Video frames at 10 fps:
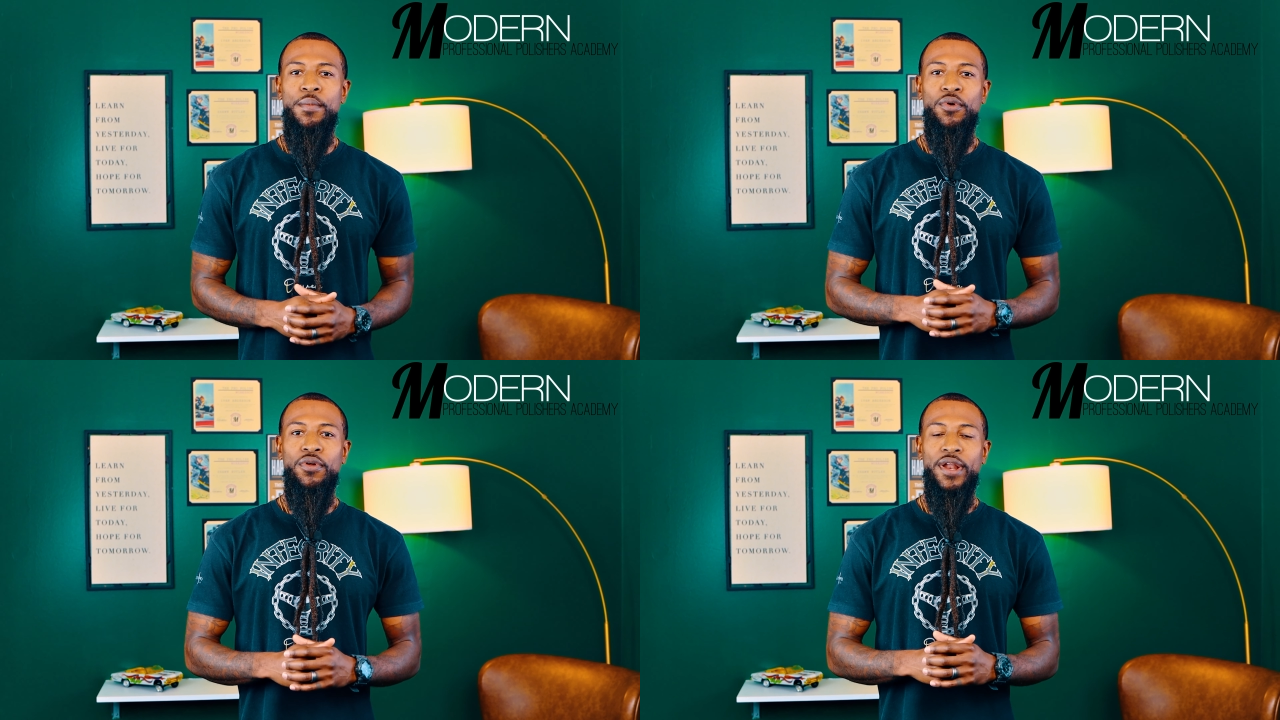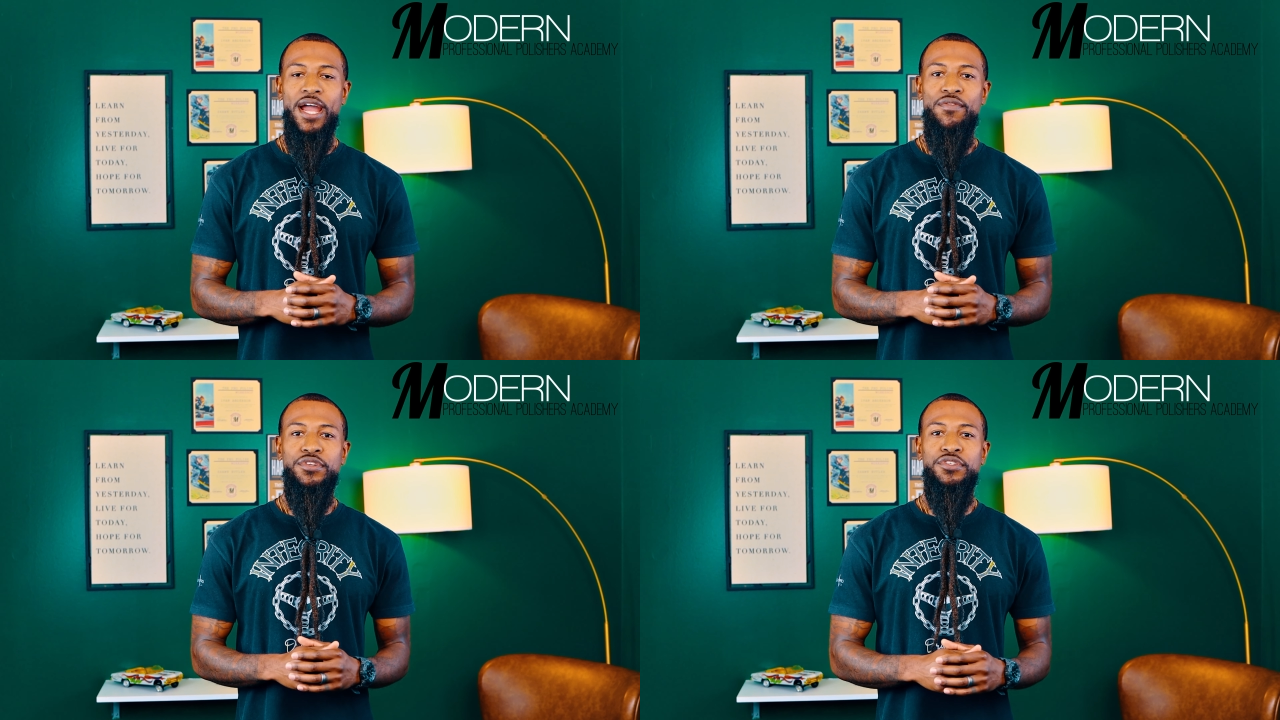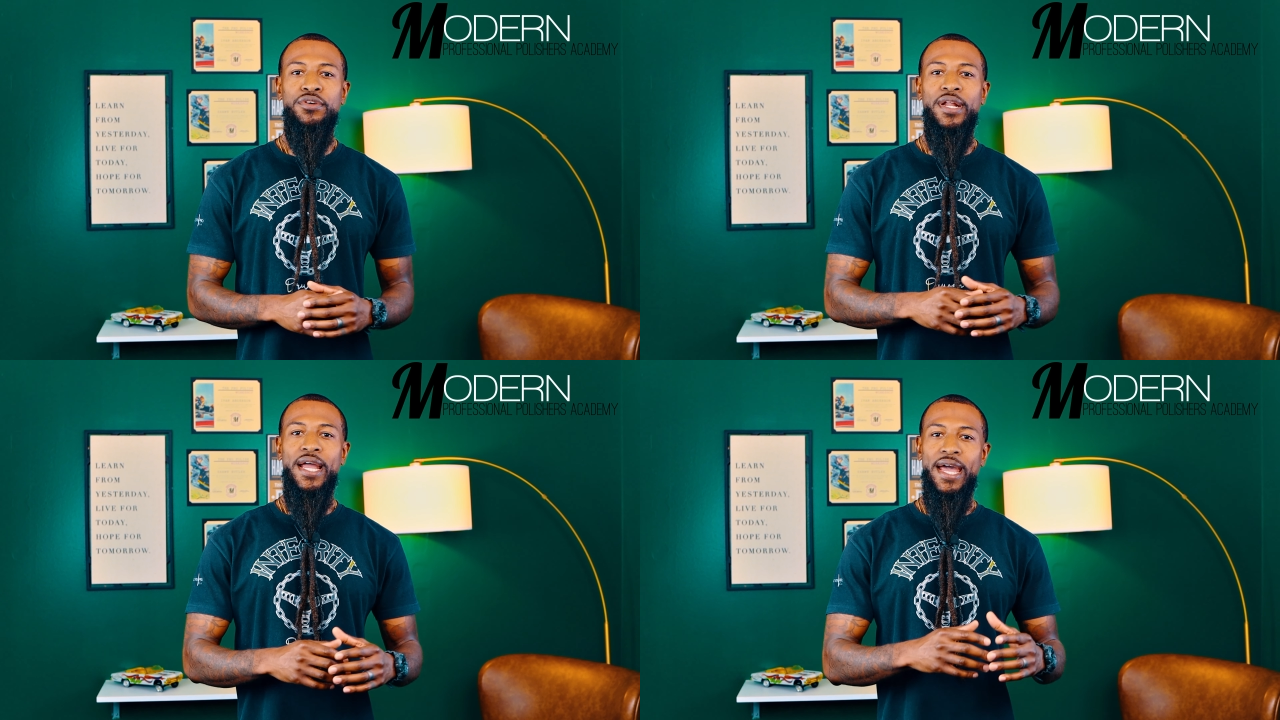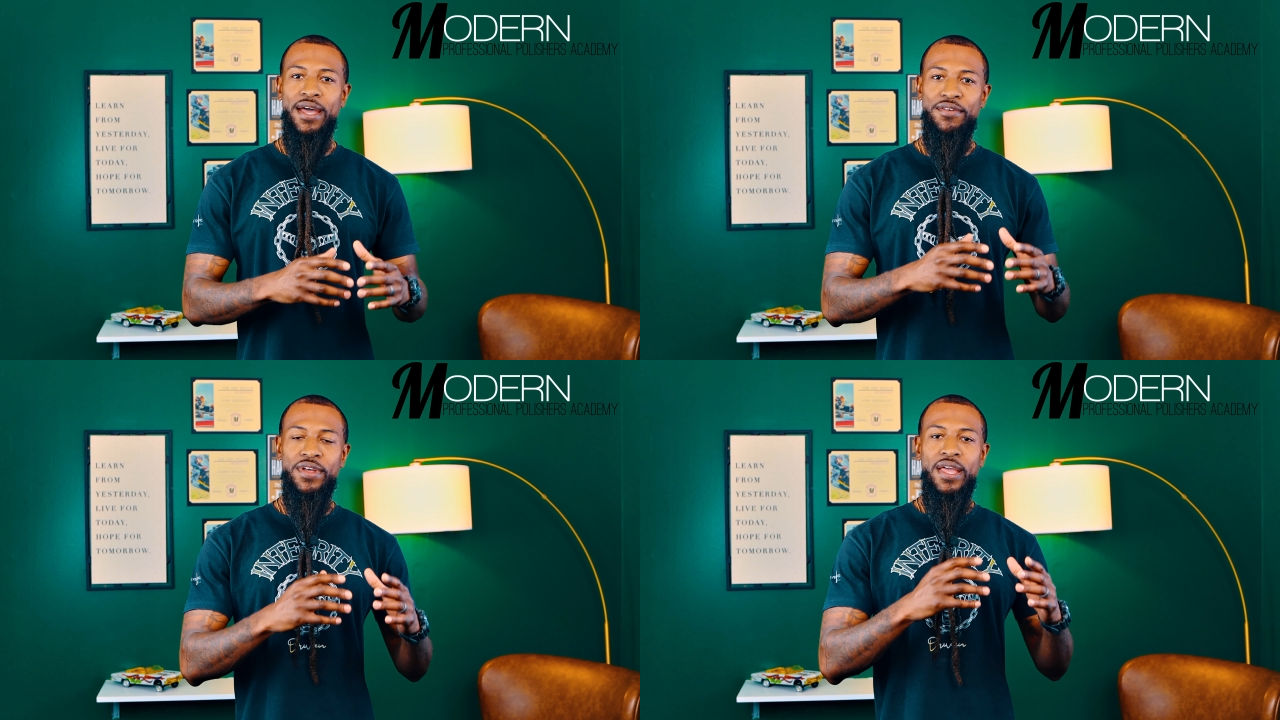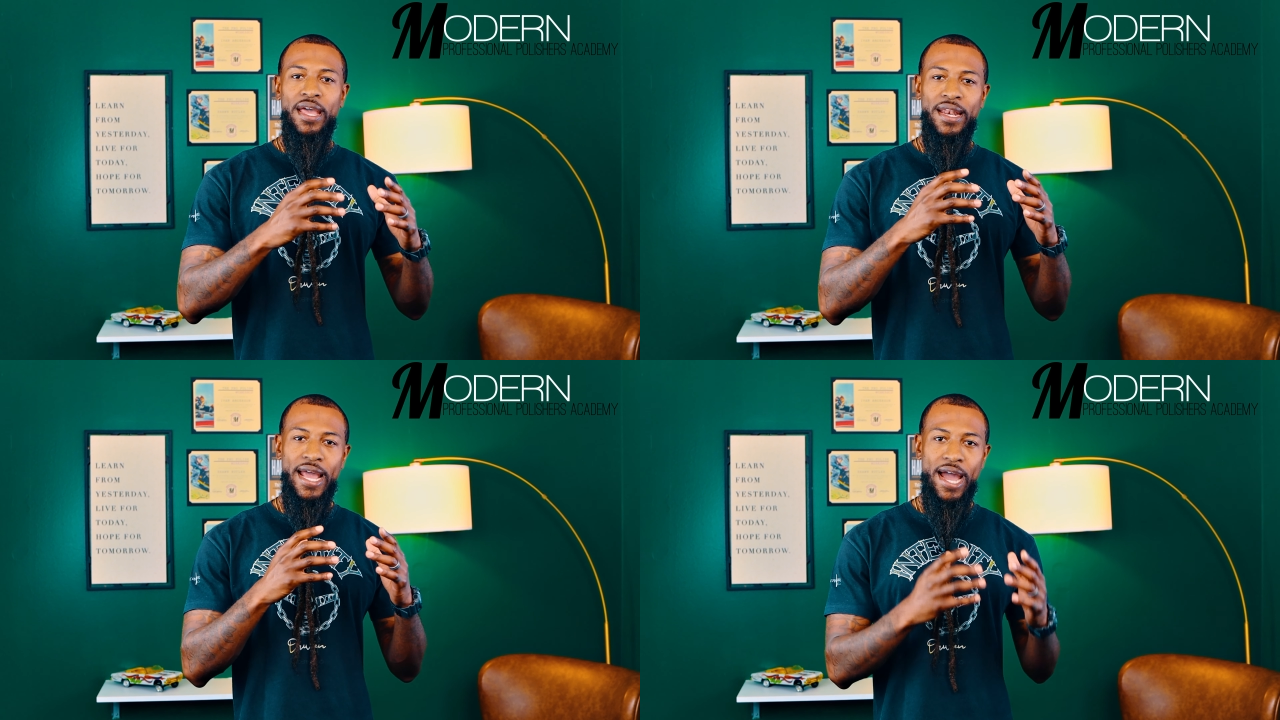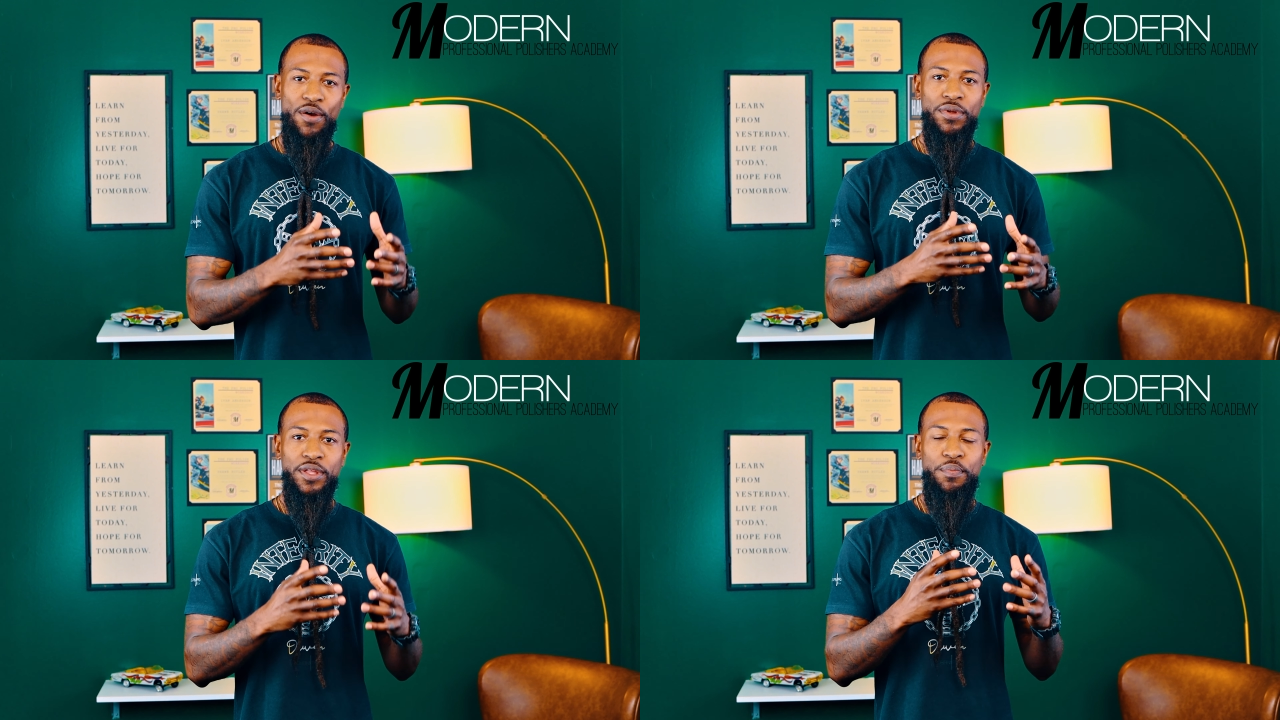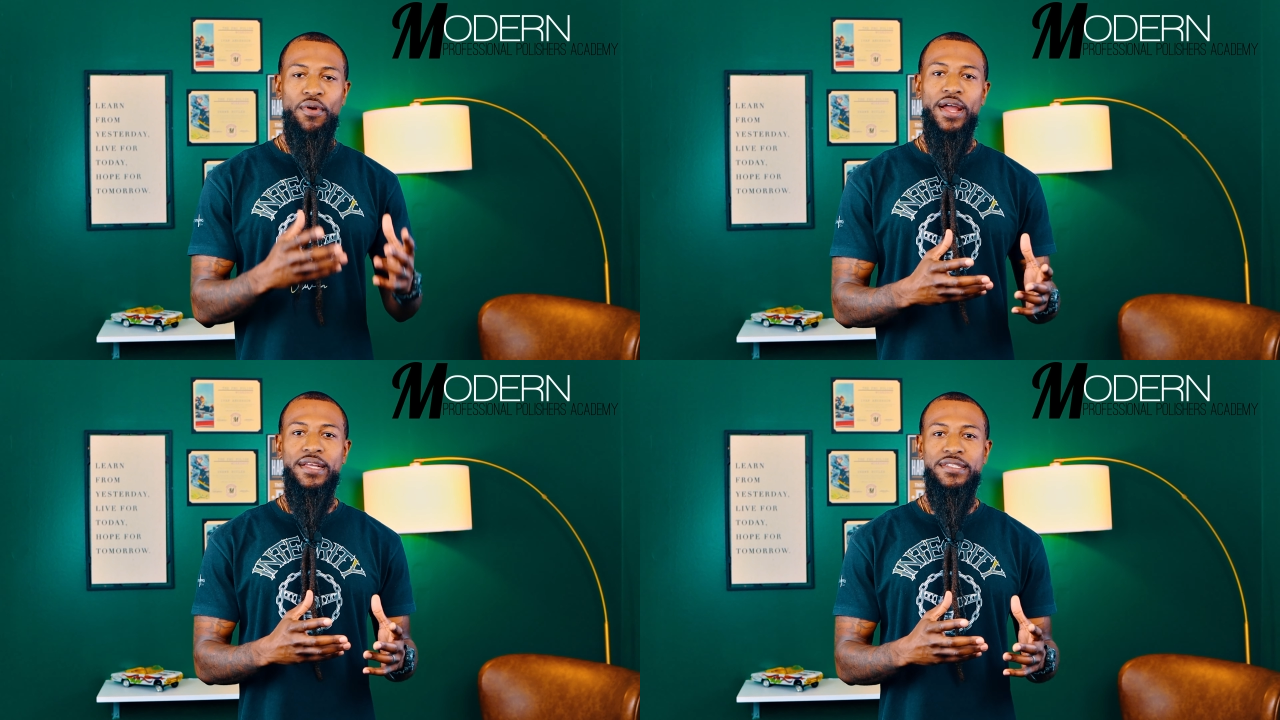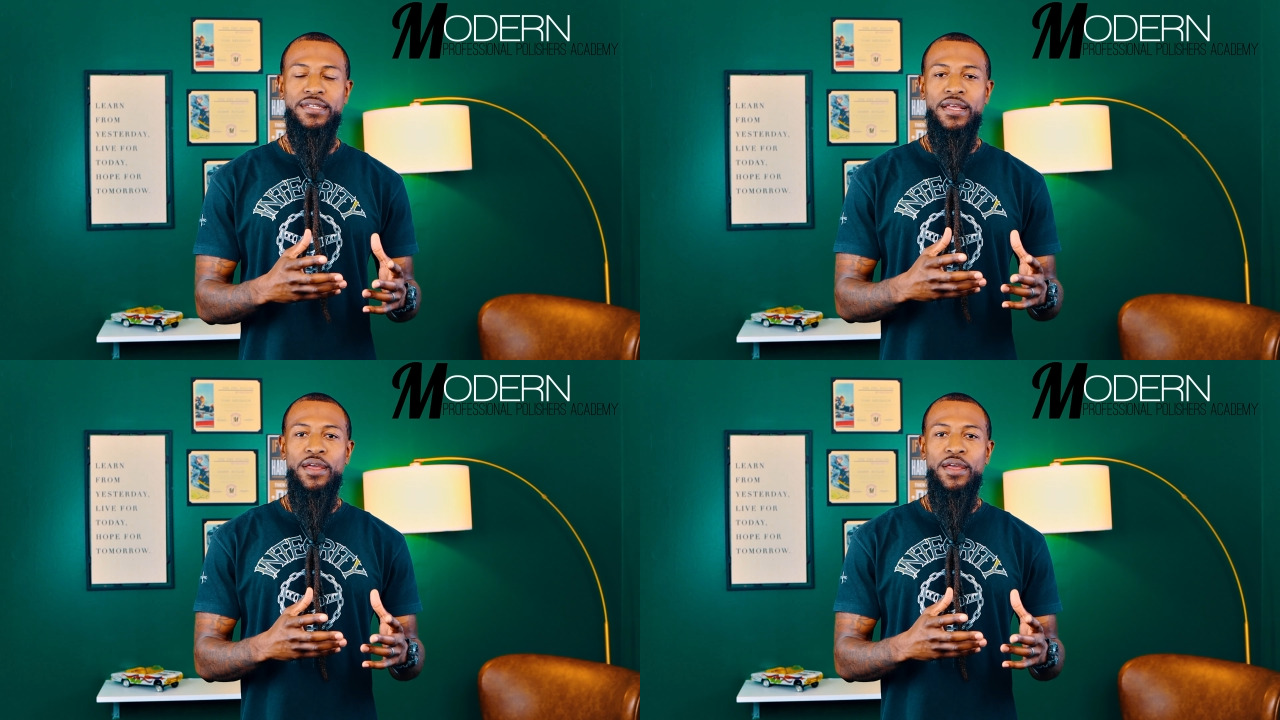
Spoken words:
but on average, you're going to have an hourly price,